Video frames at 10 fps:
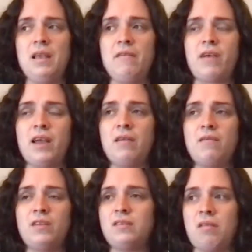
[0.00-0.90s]
I
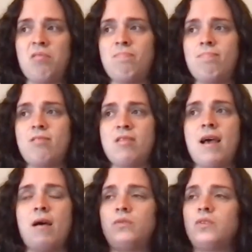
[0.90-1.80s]
invest
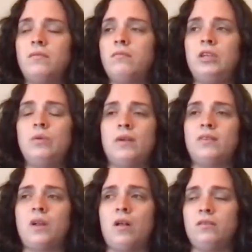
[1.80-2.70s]

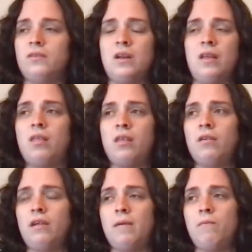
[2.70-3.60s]
$1,000 in
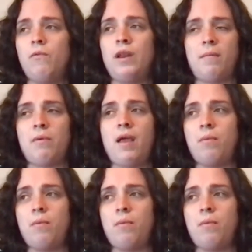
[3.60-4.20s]
Ethereum, would I be